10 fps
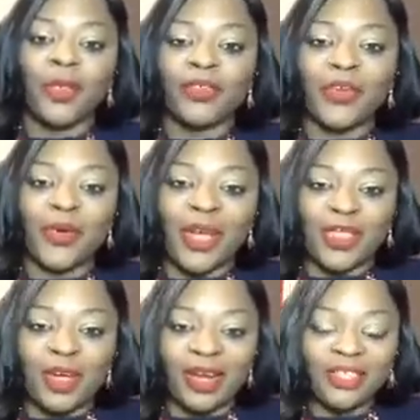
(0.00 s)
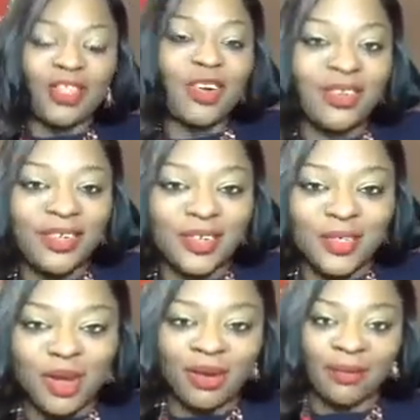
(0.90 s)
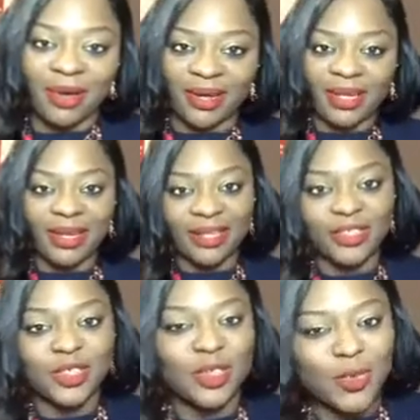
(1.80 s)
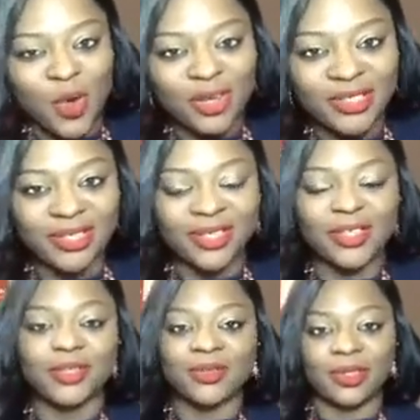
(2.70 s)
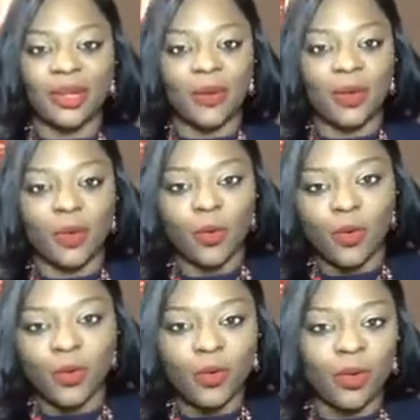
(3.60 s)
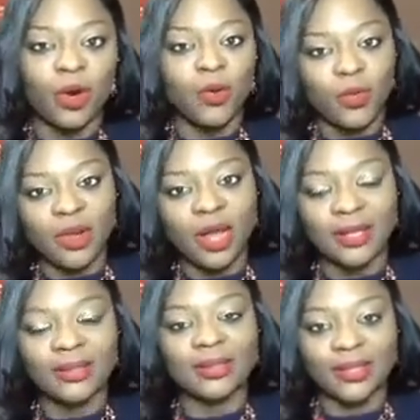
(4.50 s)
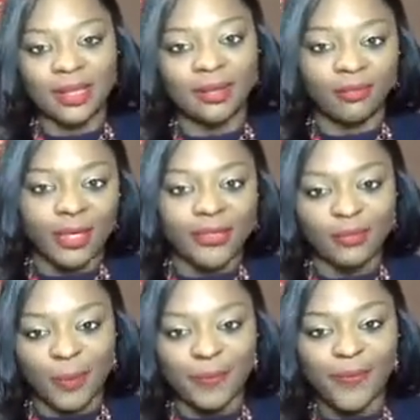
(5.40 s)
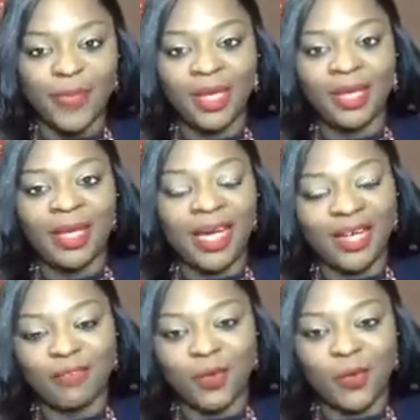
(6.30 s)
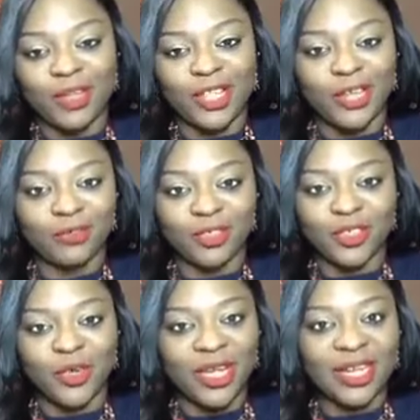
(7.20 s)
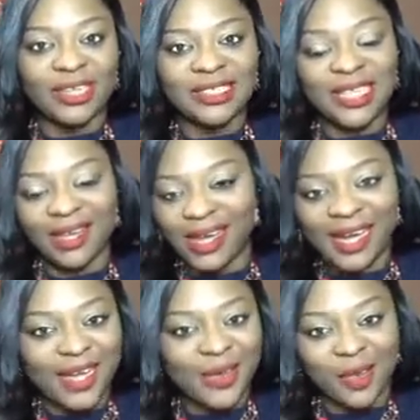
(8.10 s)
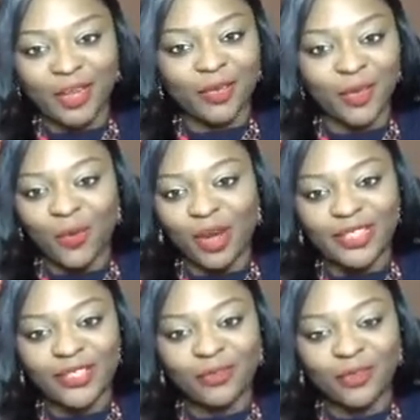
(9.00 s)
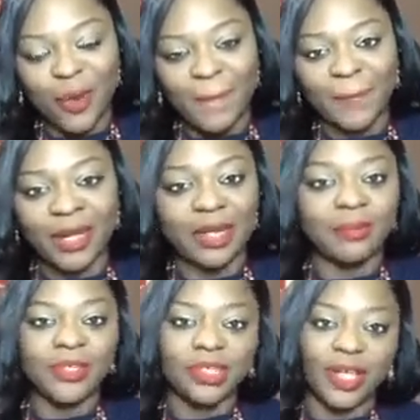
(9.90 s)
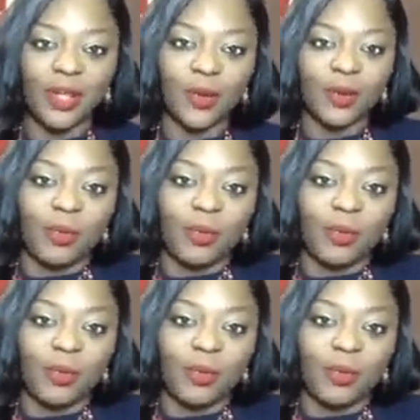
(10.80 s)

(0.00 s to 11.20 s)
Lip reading: So I thought I'd talk about it and just squash the issue so that we know who or who not to take advice from. Hi everyone, thanks for joining. Say hi wherever you're watching from. My name is Shied.